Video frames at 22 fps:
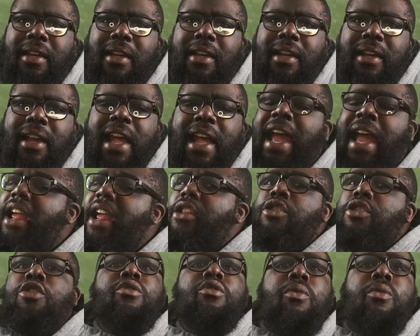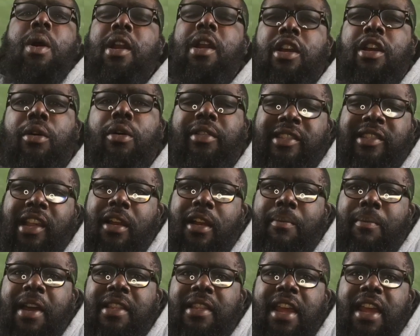And you want to go celebrate
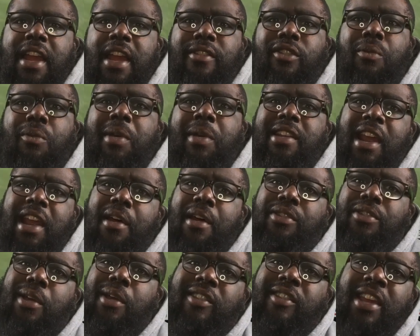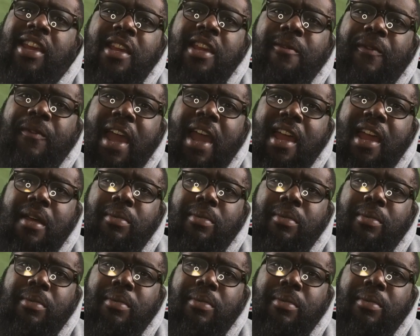in the end zone? We down thirteen, fam?